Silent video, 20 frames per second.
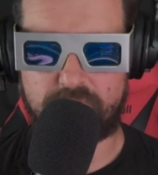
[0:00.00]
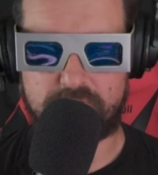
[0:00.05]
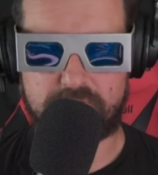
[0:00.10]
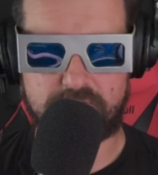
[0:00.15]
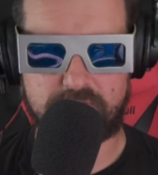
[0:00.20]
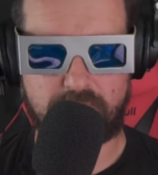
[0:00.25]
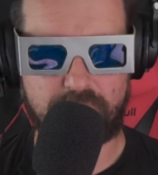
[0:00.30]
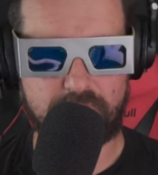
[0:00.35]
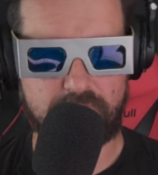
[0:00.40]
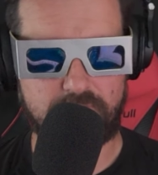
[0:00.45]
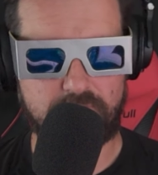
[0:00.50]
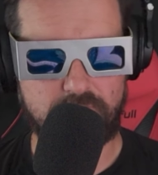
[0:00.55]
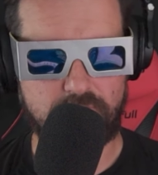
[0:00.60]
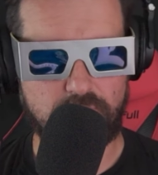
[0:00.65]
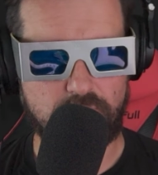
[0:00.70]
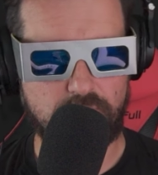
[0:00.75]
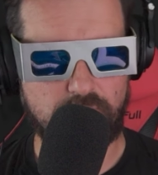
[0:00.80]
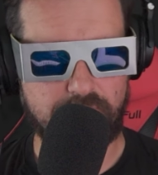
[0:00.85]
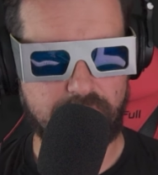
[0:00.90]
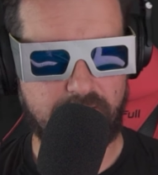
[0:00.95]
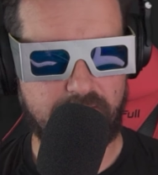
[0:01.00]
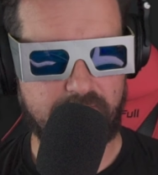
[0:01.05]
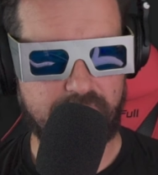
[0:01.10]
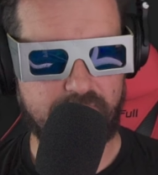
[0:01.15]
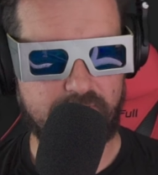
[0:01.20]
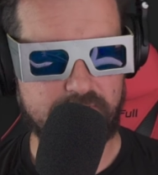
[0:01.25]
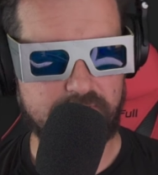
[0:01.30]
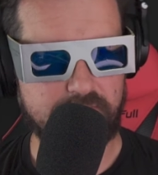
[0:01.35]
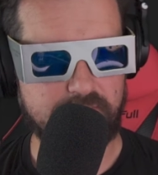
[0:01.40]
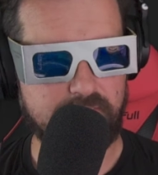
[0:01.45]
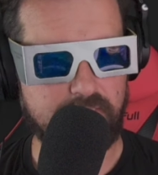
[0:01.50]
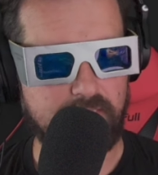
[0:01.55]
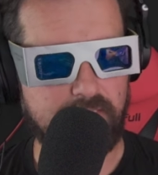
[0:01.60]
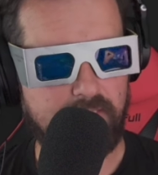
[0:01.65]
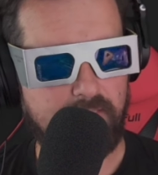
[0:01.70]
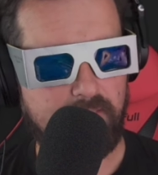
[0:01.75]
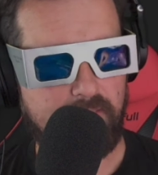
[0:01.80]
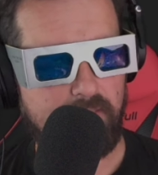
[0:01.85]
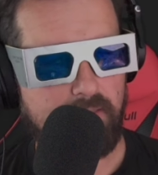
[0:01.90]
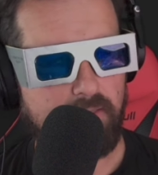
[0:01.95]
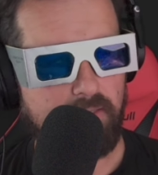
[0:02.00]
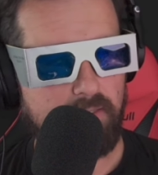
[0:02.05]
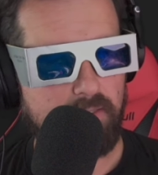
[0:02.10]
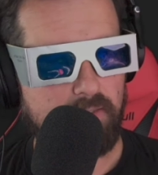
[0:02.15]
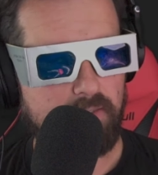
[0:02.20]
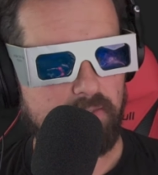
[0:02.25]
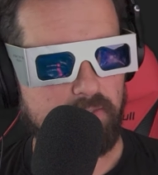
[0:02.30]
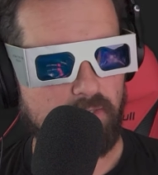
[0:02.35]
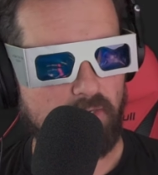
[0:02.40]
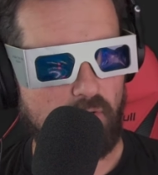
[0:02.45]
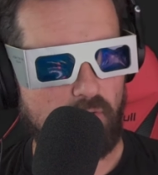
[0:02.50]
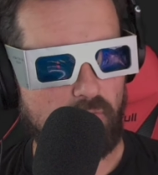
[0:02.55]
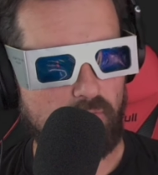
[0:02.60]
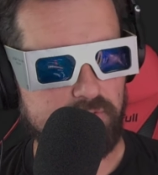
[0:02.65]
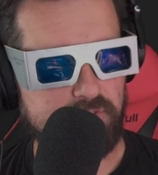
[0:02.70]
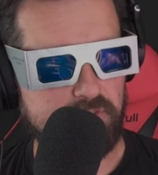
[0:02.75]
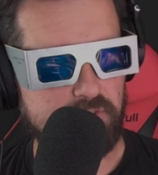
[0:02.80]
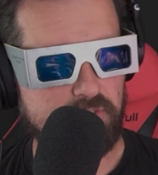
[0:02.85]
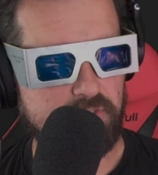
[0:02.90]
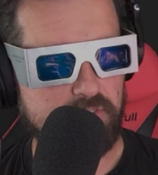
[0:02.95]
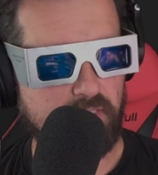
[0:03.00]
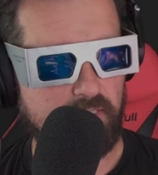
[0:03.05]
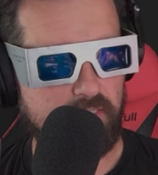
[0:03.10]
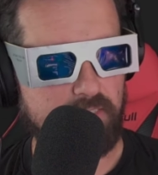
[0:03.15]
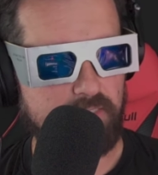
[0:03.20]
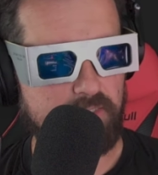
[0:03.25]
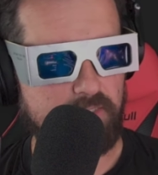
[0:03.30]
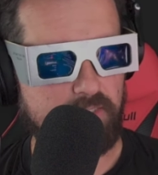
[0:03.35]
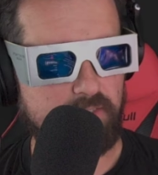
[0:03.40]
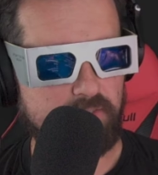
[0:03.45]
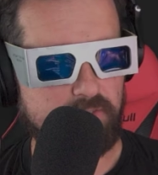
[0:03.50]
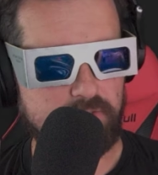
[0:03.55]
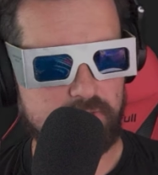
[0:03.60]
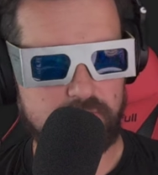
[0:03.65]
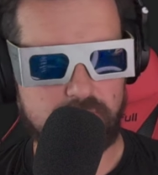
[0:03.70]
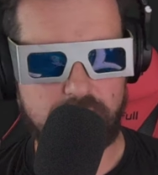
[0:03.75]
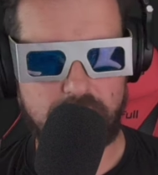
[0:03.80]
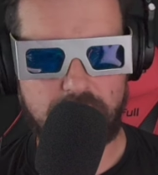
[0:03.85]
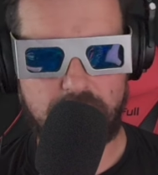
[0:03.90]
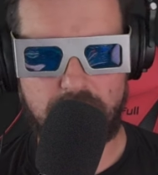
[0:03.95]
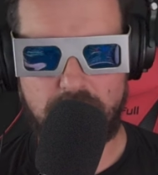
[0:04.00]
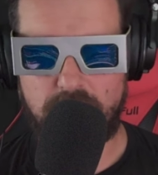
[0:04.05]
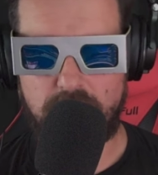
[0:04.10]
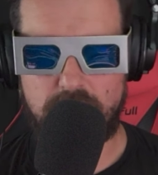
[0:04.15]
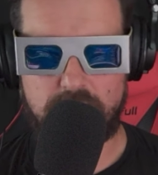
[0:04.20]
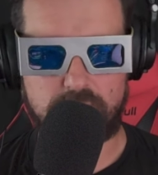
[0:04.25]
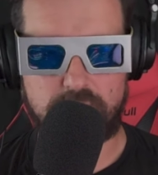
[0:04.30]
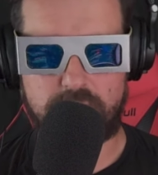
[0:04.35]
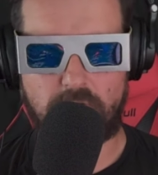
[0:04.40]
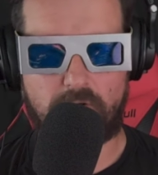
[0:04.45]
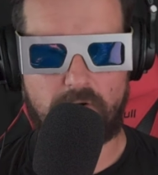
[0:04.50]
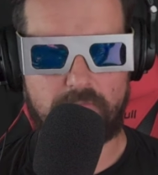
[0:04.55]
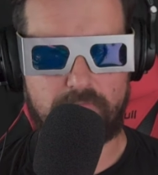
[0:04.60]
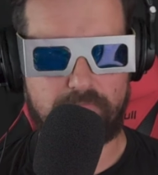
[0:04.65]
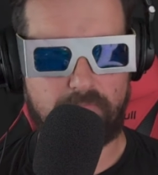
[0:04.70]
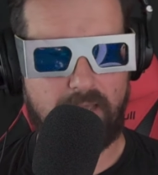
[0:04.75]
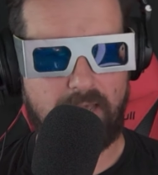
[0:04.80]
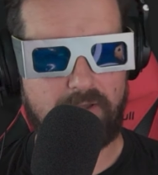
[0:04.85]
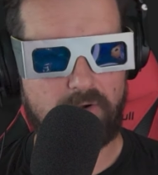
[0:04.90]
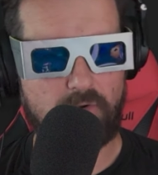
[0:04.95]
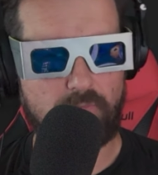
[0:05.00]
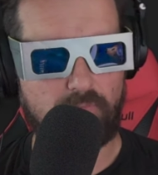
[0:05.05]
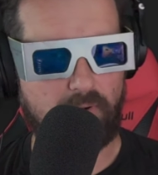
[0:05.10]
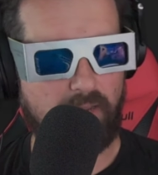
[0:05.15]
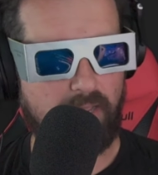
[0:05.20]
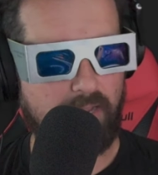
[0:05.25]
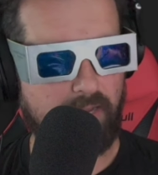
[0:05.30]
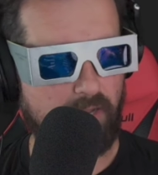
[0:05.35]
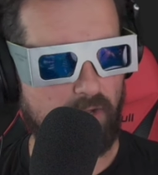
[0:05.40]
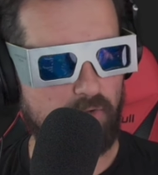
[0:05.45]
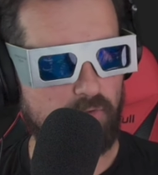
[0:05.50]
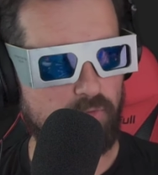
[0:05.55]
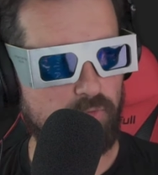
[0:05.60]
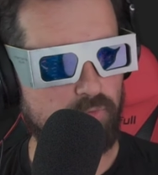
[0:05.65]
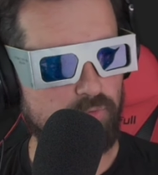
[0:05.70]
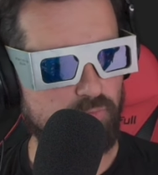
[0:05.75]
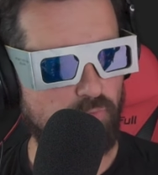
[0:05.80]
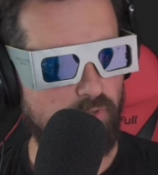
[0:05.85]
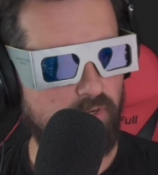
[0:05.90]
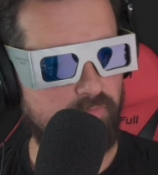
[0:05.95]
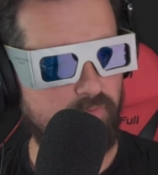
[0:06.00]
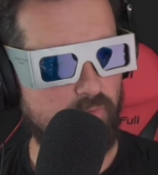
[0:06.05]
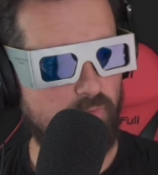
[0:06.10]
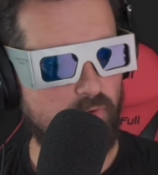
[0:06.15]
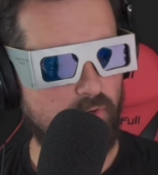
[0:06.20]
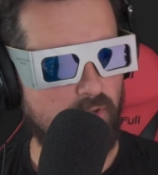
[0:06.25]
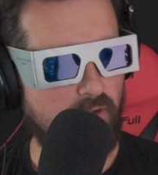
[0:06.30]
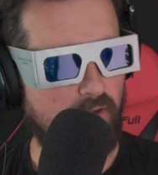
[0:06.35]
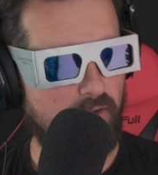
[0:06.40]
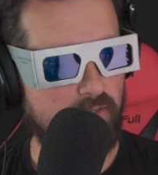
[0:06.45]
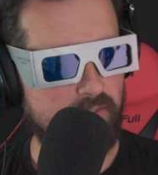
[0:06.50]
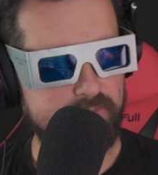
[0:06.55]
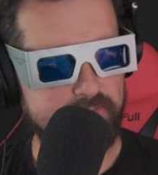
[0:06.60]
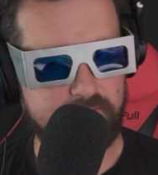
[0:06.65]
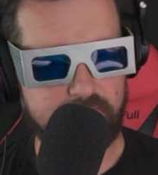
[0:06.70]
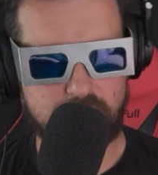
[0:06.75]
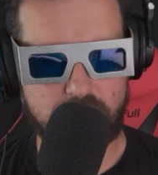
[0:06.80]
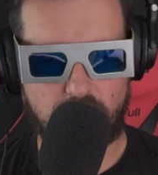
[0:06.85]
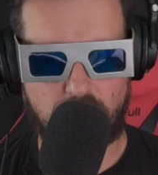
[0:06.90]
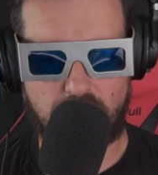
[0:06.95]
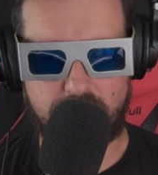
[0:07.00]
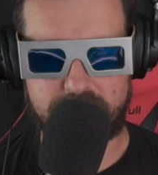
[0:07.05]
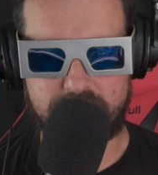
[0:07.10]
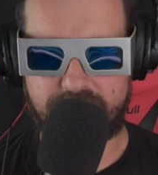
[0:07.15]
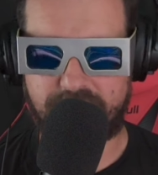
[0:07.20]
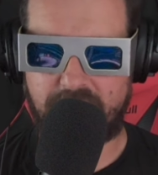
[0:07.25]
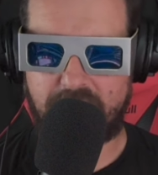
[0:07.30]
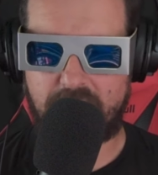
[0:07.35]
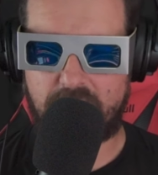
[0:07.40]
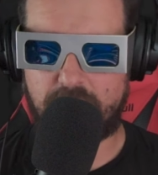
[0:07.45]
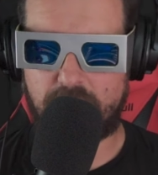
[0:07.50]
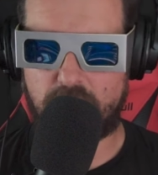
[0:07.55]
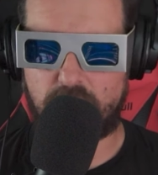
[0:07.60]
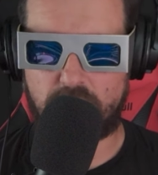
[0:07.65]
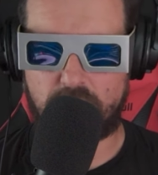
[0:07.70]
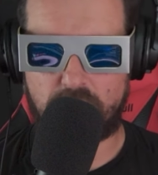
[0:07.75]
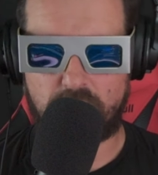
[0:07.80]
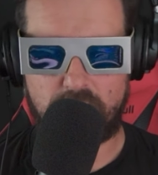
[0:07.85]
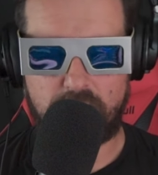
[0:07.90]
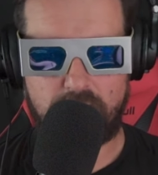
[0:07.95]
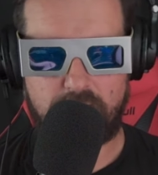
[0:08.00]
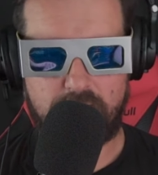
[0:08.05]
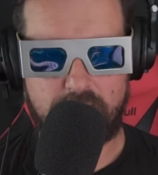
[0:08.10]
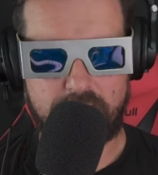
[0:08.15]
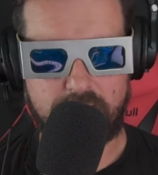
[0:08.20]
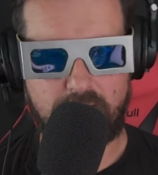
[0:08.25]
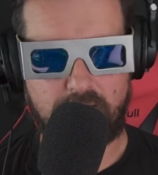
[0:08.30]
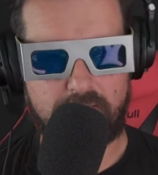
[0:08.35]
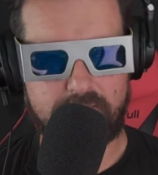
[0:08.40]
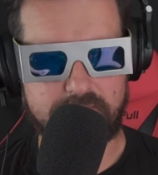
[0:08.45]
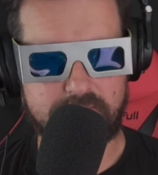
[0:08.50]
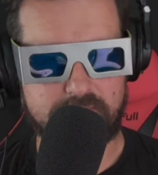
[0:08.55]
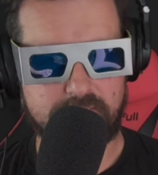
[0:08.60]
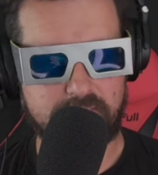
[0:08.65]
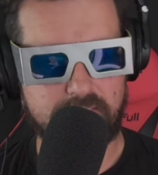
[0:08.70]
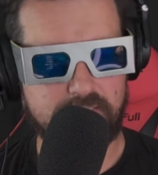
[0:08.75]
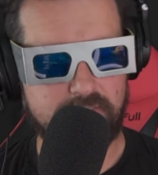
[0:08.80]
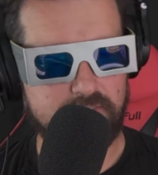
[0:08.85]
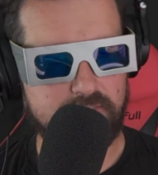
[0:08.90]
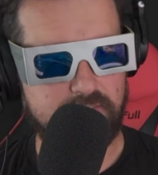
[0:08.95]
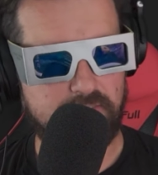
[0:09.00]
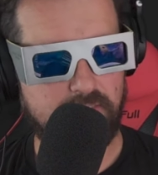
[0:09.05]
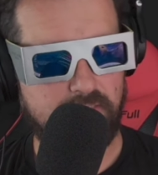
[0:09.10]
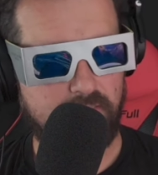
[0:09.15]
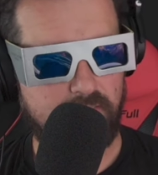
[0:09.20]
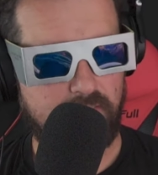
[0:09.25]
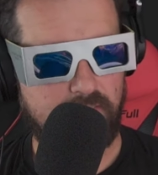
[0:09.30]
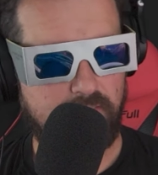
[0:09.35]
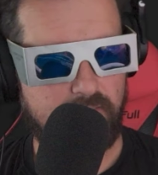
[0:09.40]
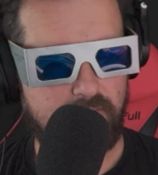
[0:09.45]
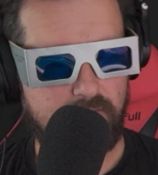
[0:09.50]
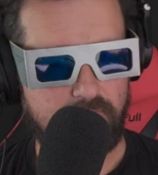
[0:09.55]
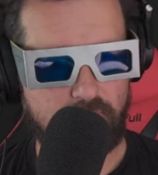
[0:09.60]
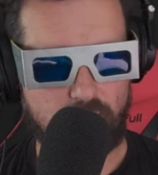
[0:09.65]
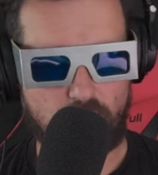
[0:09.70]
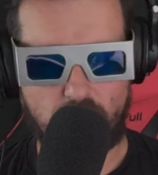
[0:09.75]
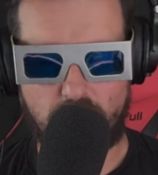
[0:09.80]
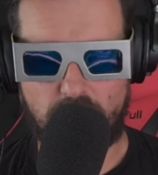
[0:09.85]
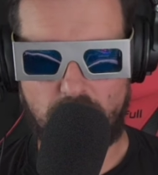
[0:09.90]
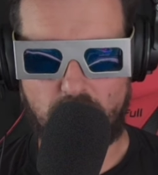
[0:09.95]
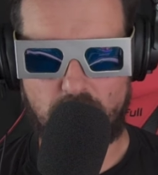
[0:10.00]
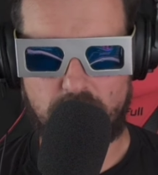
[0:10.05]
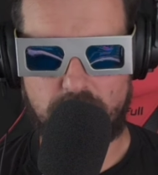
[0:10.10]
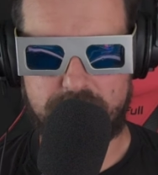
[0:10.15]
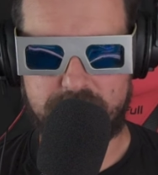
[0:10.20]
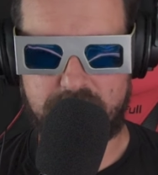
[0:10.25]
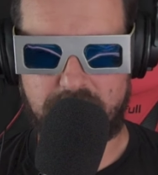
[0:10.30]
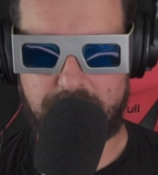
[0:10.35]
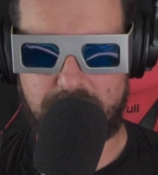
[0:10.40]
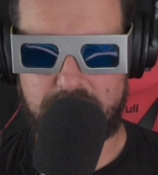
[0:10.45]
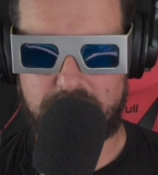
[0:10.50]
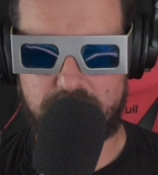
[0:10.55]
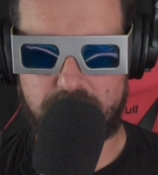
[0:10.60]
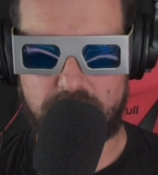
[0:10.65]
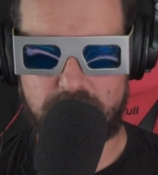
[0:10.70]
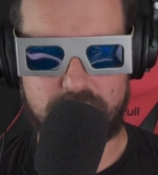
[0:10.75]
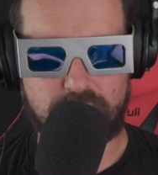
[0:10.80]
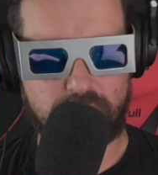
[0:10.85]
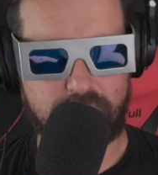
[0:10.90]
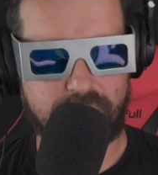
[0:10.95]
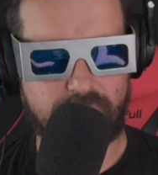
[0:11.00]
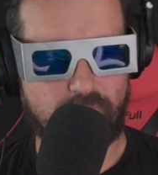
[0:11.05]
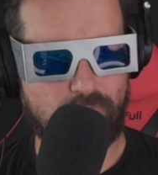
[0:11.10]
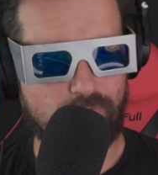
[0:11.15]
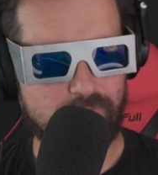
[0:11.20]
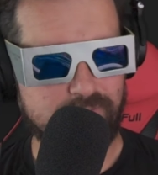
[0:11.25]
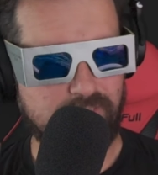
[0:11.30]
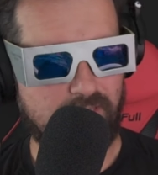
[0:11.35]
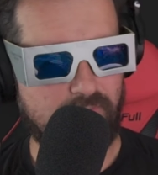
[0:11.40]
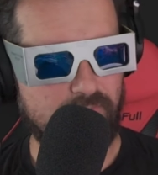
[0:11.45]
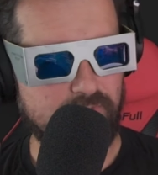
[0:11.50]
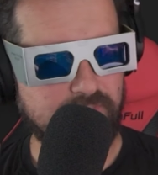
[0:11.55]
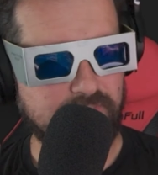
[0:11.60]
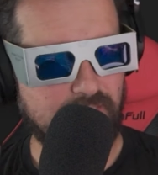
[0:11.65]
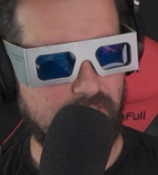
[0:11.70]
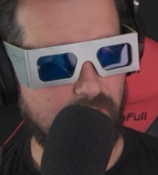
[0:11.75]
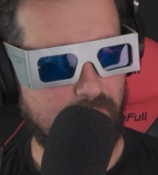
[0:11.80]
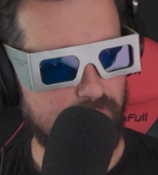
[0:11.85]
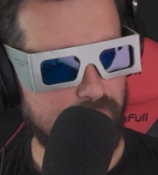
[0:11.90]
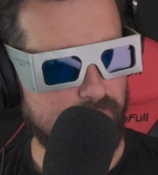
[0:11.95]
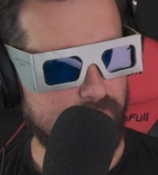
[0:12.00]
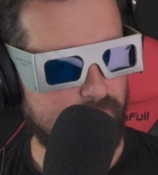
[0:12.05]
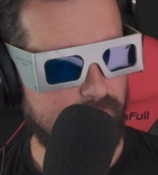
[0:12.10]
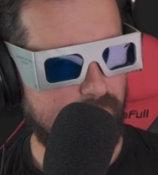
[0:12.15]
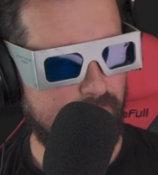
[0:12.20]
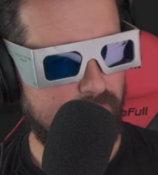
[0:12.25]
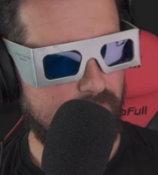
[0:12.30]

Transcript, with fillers: it's something to do with manifesting, you know, let's just say these dark matter, black holes, whatever you want to call it, quantifiable nonsense, the where the world's coming in 2024. It's always something.